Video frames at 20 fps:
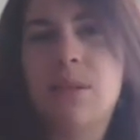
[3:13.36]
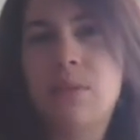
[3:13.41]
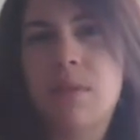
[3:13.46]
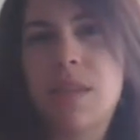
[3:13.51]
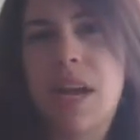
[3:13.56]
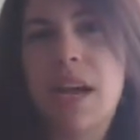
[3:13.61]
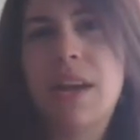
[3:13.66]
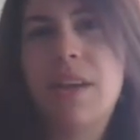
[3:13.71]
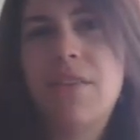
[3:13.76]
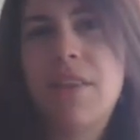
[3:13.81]
I was
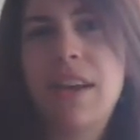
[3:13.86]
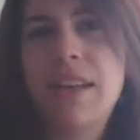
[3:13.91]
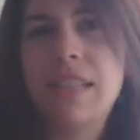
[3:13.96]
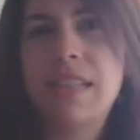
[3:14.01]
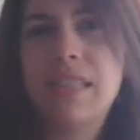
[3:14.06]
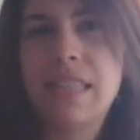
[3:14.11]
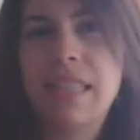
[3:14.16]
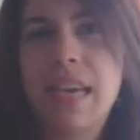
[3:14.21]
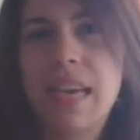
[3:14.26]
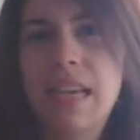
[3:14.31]
kind of at a
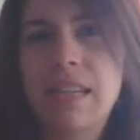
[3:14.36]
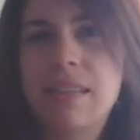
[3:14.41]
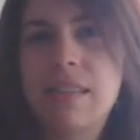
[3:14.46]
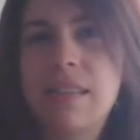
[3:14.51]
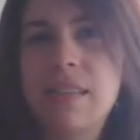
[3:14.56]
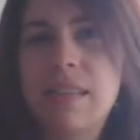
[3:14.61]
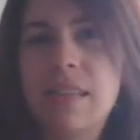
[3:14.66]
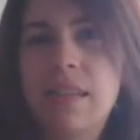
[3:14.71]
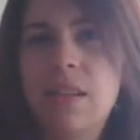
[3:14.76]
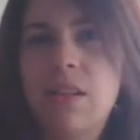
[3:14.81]

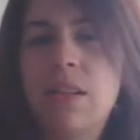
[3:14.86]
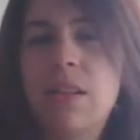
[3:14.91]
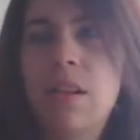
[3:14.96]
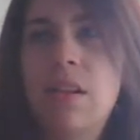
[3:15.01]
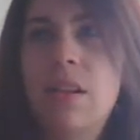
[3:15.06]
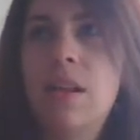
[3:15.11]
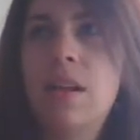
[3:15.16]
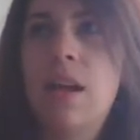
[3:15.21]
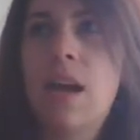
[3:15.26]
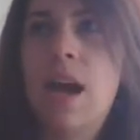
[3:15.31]
standstill
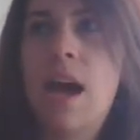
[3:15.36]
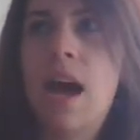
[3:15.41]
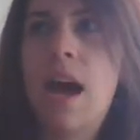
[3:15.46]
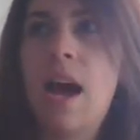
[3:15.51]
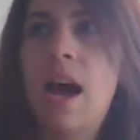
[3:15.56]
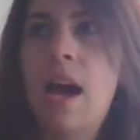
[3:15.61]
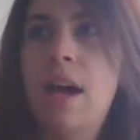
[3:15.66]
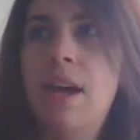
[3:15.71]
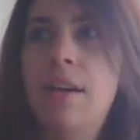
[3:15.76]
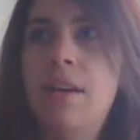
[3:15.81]

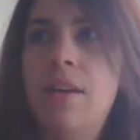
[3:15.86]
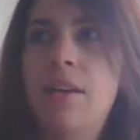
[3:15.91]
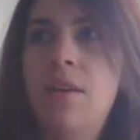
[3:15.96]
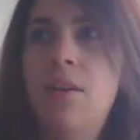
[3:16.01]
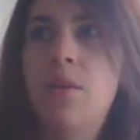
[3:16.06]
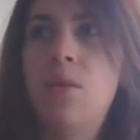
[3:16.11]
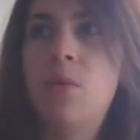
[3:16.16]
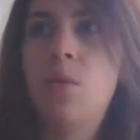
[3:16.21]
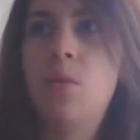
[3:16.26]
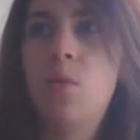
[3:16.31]
on
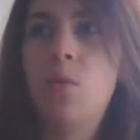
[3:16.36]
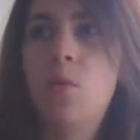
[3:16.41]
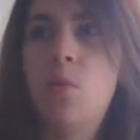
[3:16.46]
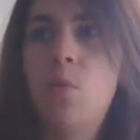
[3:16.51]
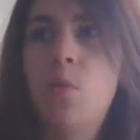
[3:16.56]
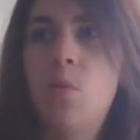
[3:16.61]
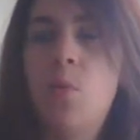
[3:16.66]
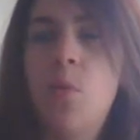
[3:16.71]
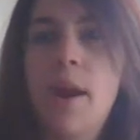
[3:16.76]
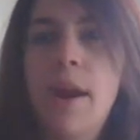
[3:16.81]

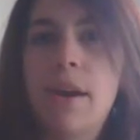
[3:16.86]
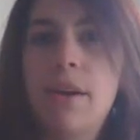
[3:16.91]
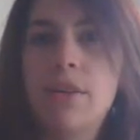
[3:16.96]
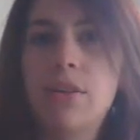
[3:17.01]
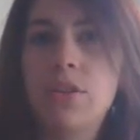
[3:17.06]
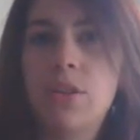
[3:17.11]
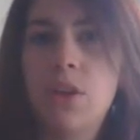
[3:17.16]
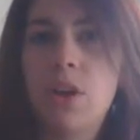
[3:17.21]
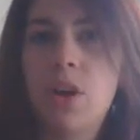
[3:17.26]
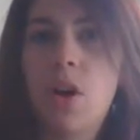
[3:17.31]
where
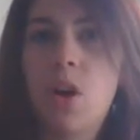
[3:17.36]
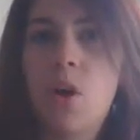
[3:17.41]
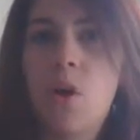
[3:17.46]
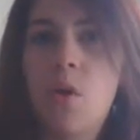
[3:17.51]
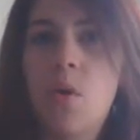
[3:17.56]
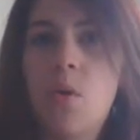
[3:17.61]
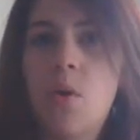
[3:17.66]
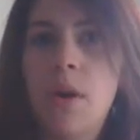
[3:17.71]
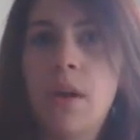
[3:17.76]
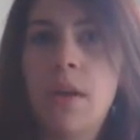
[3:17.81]
to
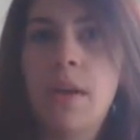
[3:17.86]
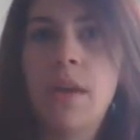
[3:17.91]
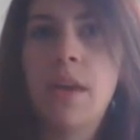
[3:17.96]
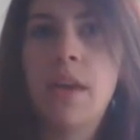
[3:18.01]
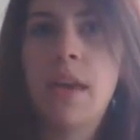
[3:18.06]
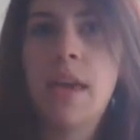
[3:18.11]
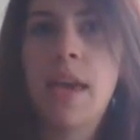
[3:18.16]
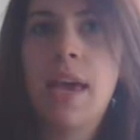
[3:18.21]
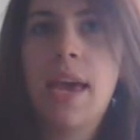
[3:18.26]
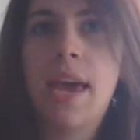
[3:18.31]
go
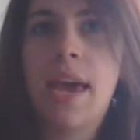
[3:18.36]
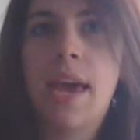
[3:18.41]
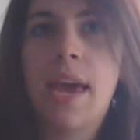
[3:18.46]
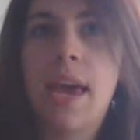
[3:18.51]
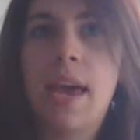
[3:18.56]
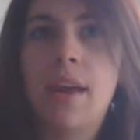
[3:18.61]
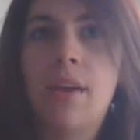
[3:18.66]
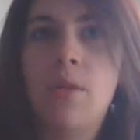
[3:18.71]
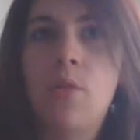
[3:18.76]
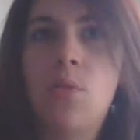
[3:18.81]

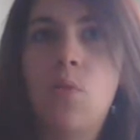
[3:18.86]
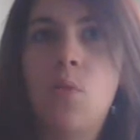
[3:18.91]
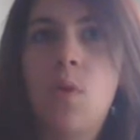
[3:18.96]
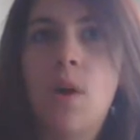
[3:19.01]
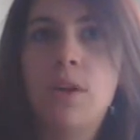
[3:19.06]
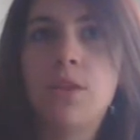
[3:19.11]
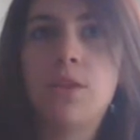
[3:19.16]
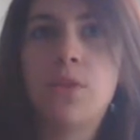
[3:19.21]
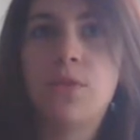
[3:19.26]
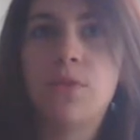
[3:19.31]
and
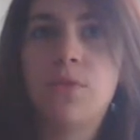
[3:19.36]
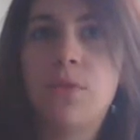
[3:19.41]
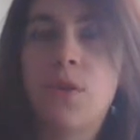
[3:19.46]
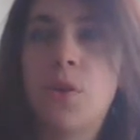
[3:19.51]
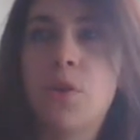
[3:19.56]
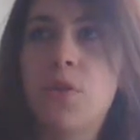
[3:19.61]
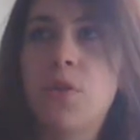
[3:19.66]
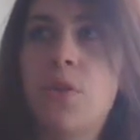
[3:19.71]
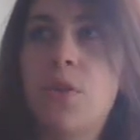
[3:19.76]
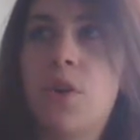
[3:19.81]
what to
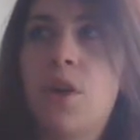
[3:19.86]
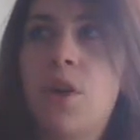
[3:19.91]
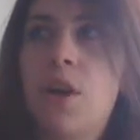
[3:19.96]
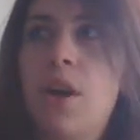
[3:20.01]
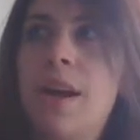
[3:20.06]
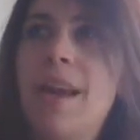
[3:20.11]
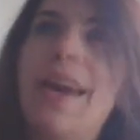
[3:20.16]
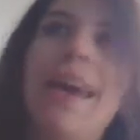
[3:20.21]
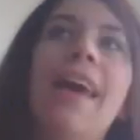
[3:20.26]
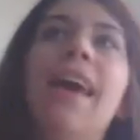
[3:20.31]
further
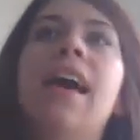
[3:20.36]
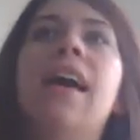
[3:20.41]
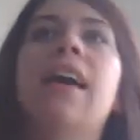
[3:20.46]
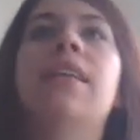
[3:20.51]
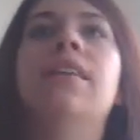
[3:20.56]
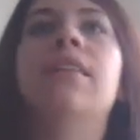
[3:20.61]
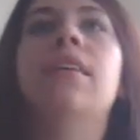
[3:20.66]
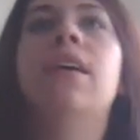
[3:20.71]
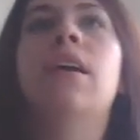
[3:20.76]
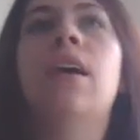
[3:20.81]

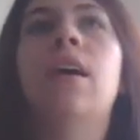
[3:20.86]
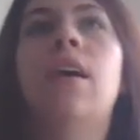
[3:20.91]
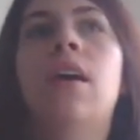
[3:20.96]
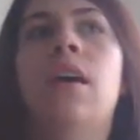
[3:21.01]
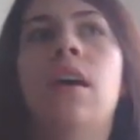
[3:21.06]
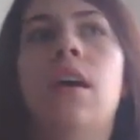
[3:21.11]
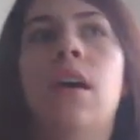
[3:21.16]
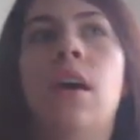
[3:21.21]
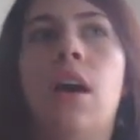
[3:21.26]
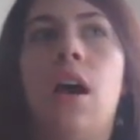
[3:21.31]
and
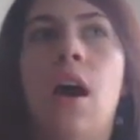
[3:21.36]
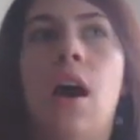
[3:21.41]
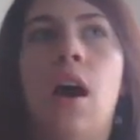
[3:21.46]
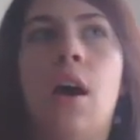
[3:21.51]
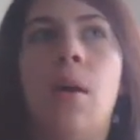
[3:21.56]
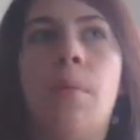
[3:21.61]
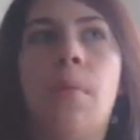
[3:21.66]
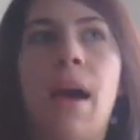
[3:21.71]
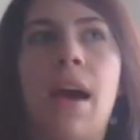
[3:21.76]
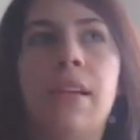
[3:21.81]

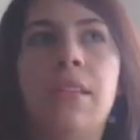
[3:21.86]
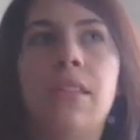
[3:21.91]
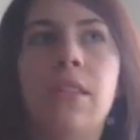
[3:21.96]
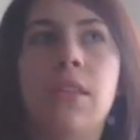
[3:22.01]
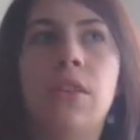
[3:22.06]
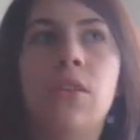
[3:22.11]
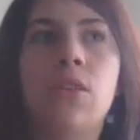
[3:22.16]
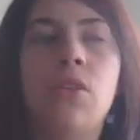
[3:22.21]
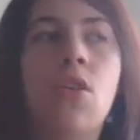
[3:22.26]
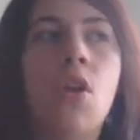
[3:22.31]
um, I
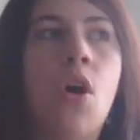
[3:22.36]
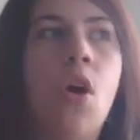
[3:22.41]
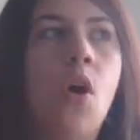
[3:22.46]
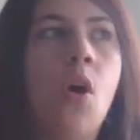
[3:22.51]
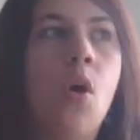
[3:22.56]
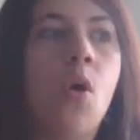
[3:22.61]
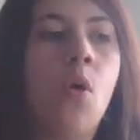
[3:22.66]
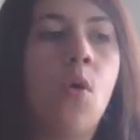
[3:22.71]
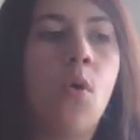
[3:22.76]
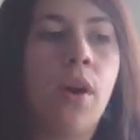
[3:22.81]
didn't
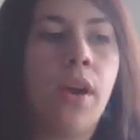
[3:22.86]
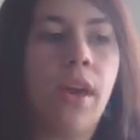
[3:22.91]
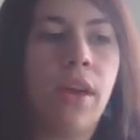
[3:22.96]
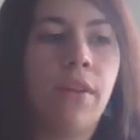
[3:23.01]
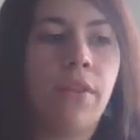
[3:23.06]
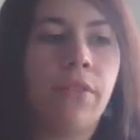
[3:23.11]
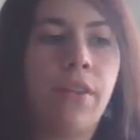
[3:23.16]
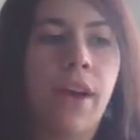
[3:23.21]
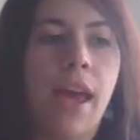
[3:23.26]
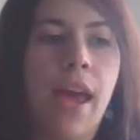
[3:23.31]
know
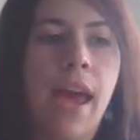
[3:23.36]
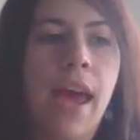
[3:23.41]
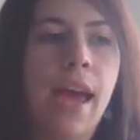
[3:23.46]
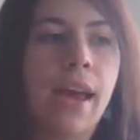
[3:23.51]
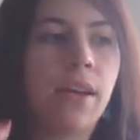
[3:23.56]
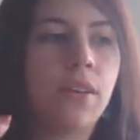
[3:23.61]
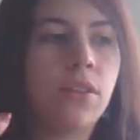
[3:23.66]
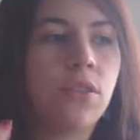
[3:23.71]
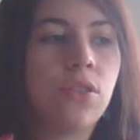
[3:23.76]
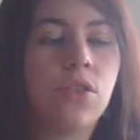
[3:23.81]
if I had
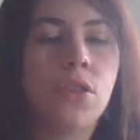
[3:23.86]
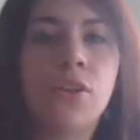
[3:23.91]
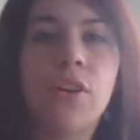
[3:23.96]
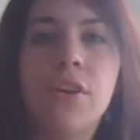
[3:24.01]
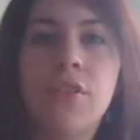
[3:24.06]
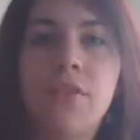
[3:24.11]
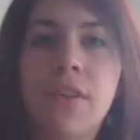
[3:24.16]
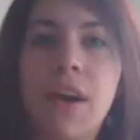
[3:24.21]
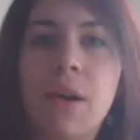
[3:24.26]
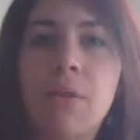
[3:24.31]
a sturdy
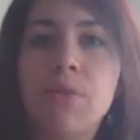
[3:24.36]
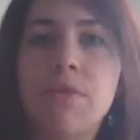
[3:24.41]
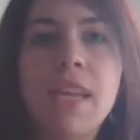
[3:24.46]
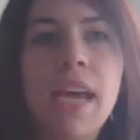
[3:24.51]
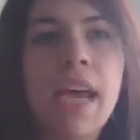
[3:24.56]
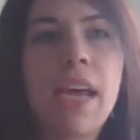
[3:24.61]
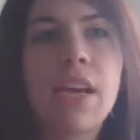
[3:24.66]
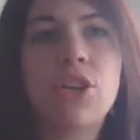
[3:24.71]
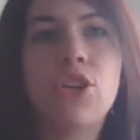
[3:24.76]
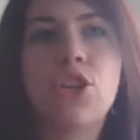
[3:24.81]

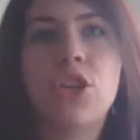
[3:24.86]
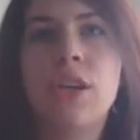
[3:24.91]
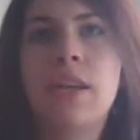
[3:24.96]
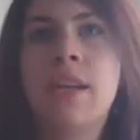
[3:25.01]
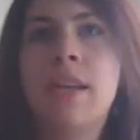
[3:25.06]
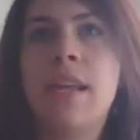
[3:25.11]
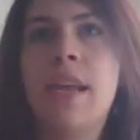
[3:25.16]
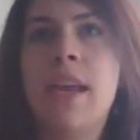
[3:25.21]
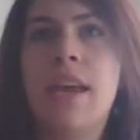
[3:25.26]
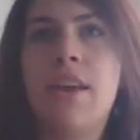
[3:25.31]

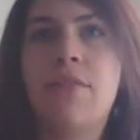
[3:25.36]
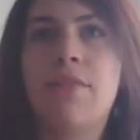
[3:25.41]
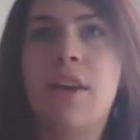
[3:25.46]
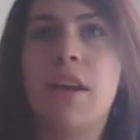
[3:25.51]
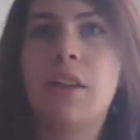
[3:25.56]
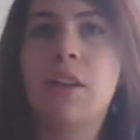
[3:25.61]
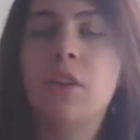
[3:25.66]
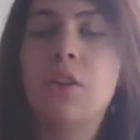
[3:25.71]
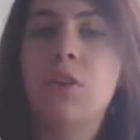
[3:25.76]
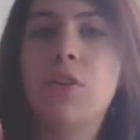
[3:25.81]
foundation, if I
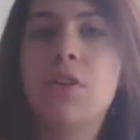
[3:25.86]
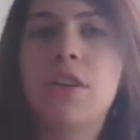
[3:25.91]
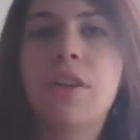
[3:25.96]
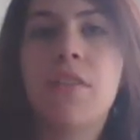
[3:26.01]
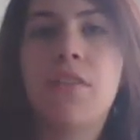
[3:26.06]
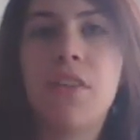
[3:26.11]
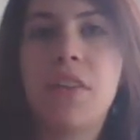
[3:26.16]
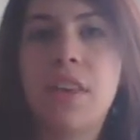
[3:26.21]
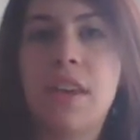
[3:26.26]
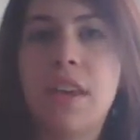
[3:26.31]
learned
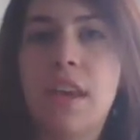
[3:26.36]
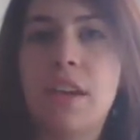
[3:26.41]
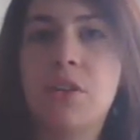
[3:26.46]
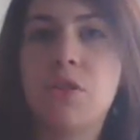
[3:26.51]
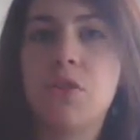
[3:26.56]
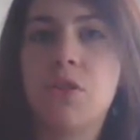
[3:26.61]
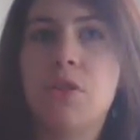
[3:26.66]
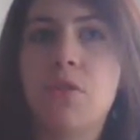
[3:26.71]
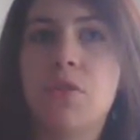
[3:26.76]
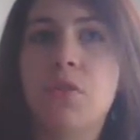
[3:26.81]
everything I
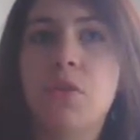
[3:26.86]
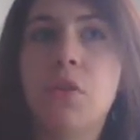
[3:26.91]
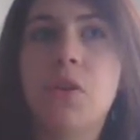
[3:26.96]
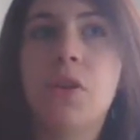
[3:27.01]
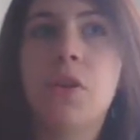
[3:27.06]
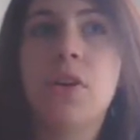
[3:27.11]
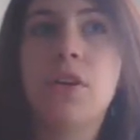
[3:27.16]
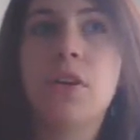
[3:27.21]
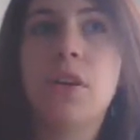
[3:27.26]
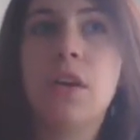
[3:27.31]
should have
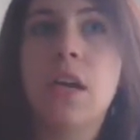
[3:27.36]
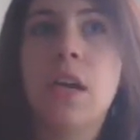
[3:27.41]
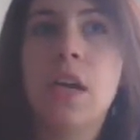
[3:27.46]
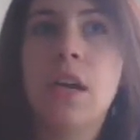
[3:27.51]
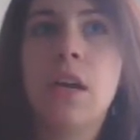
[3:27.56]
learned